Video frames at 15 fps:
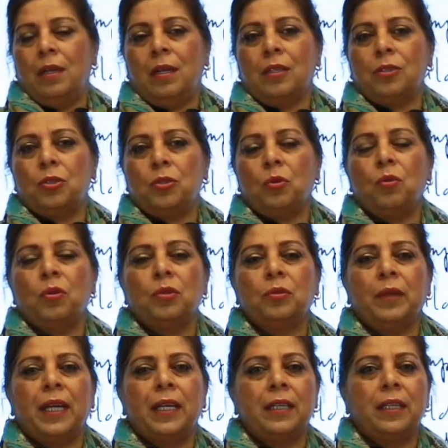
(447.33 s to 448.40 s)
stores
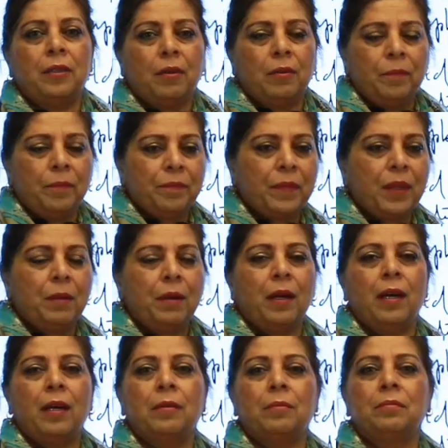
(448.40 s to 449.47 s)
where, you
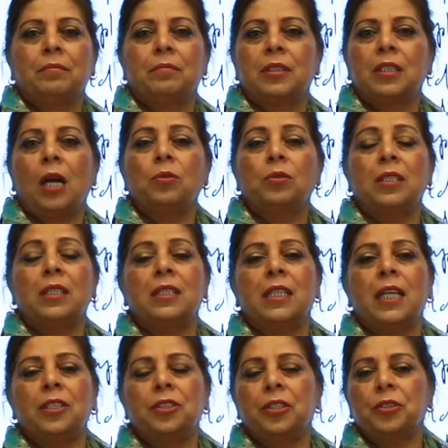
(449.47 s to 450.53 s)
know, Southeast
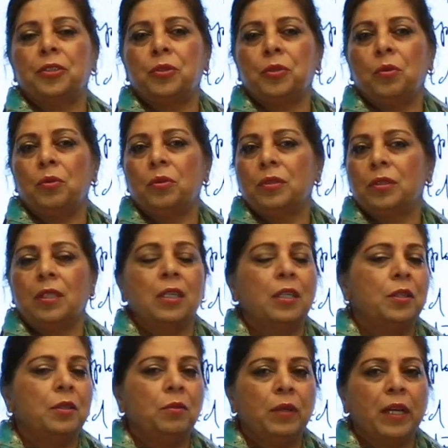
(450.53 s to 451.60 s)
Asian stores,
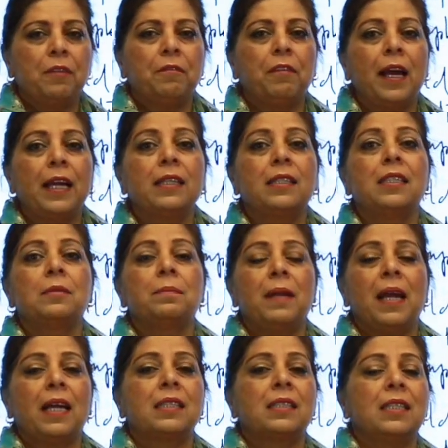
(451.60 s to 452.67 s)
you can find these
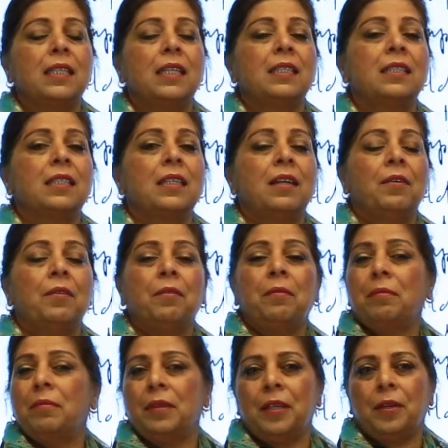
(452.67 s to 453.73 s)
black seeds.
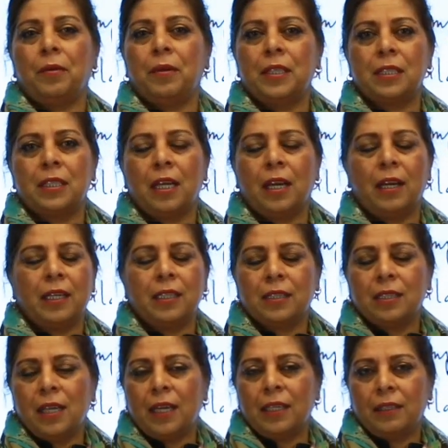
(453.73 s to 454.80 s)
You know,
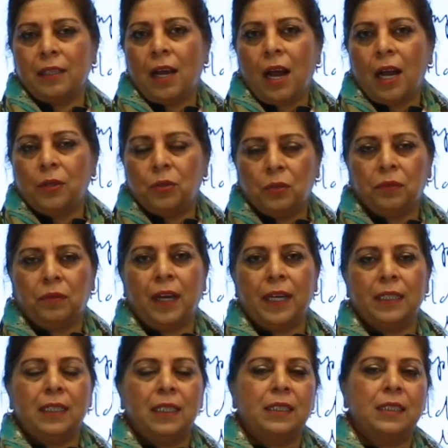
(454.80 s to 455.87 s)
it's not hard to
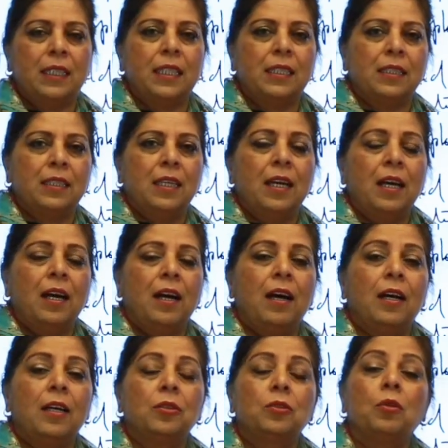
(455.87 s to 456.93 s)
find these days.
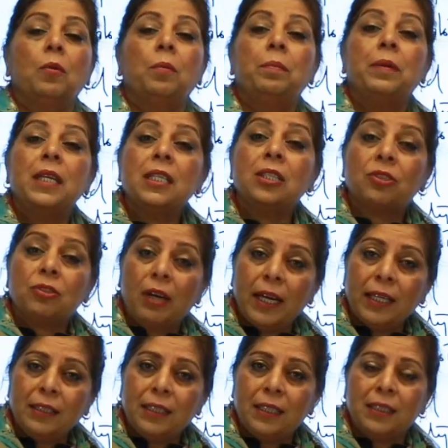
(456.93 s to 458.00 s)
So please
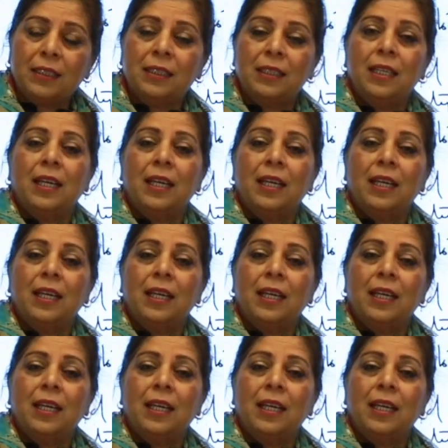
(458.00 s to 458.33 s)
try this,